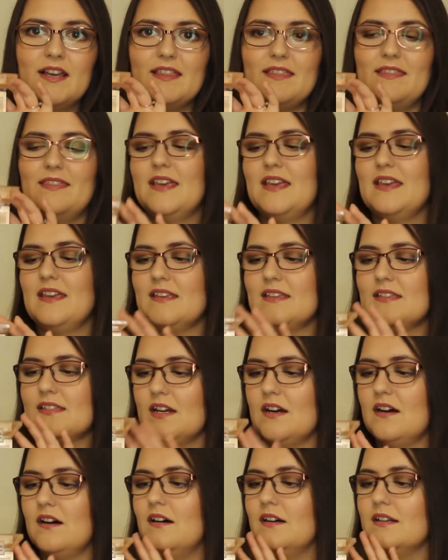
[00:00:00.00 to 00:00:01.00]
these
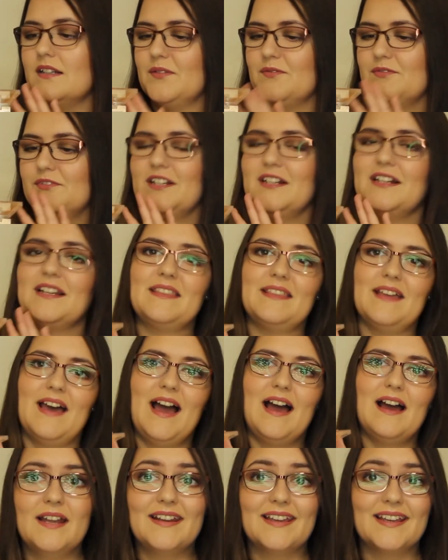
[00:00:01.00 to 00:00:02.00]
are definitely
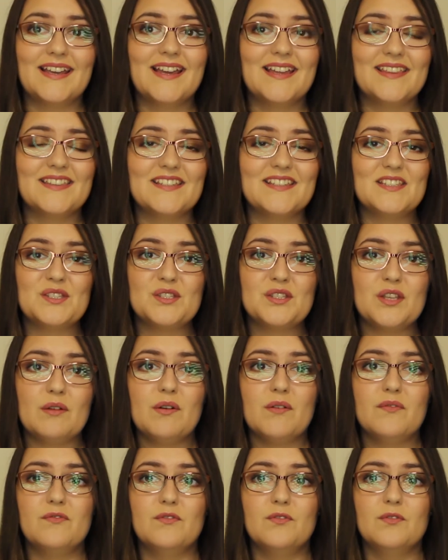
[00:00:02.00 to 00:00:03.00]
that. And again, is
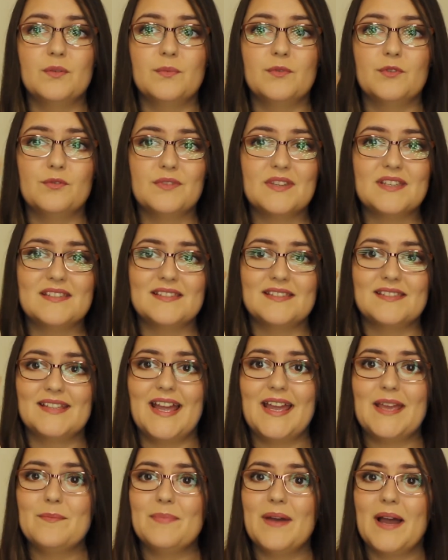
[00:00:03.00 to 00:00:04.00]
so affordable. This is an
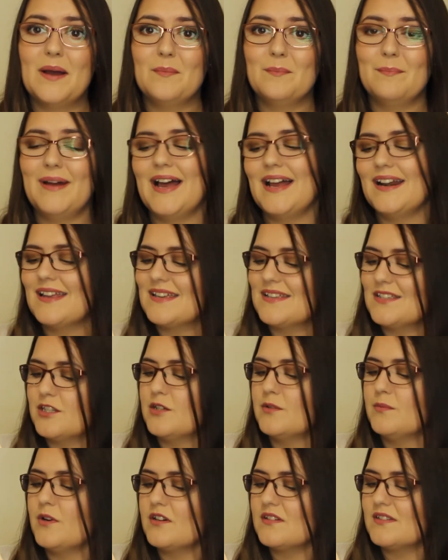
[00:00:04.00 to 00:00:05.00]
£8 palette,
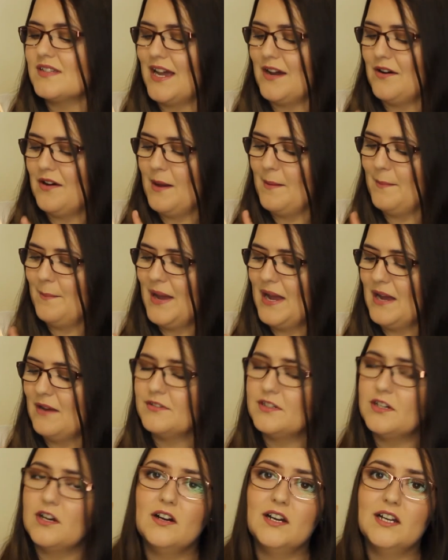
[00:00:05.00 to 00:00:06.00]
so it works out at
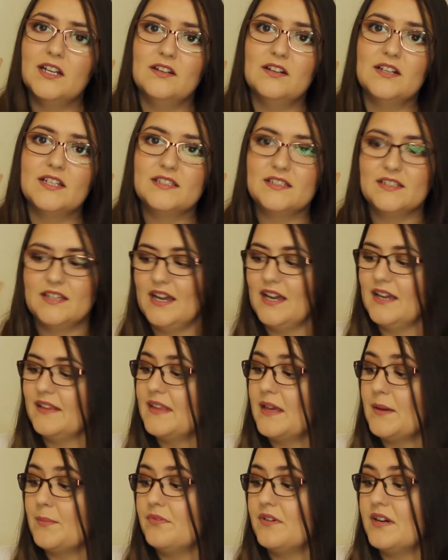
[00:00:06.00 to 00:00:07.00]
£1 a highlighter,
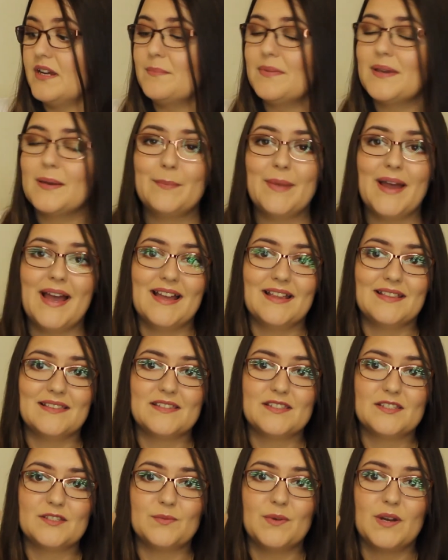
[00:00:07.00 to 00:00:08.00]
and they're pretty big
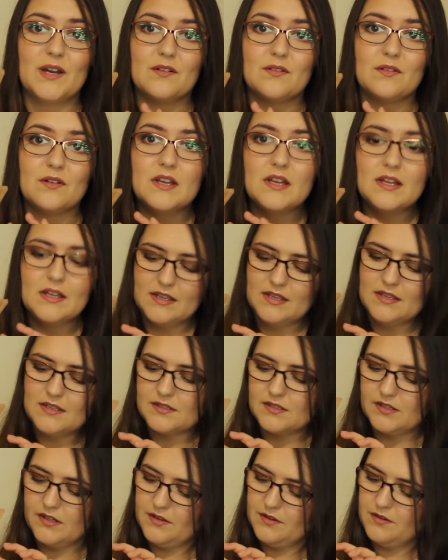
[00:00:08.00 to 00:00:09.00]
pans as well.
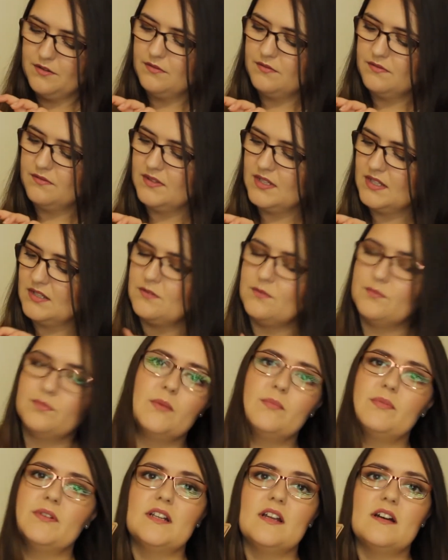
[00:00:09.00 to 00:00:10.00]
So this will
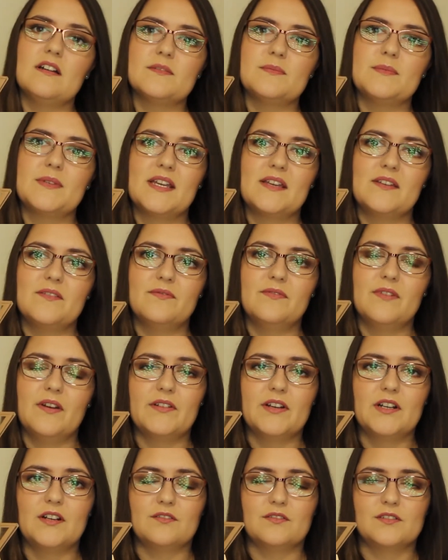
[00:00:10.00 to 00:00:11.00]
probably last me a
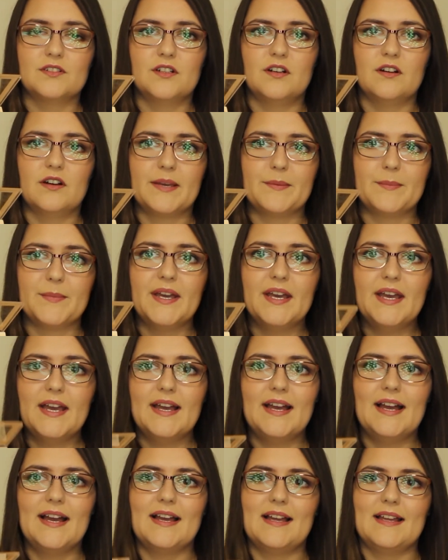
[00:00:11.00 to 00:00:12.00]
very long time,
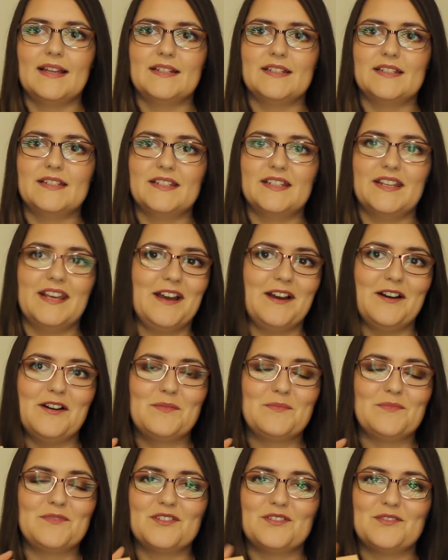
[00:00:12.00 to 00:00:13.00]
and yeah,
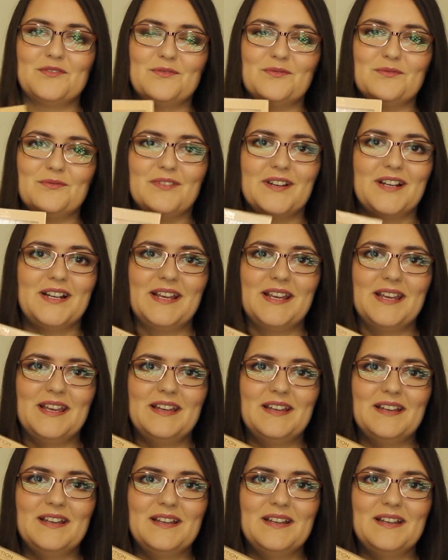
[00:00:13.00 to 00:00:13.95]
I'm just really